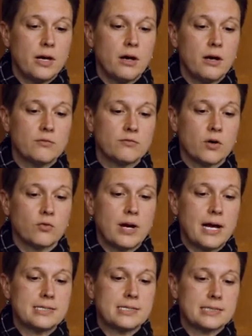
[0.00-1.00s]
of a
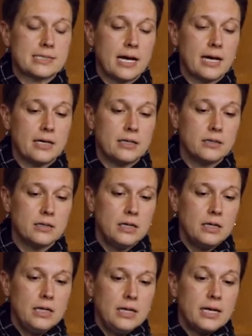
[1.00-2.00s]
rising tide.
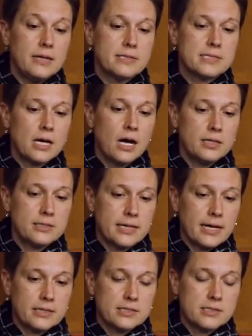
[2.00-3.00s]
In this
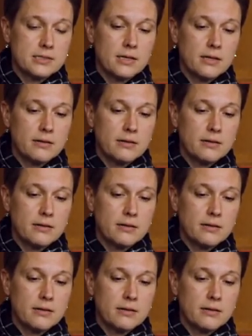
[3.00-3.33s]
context,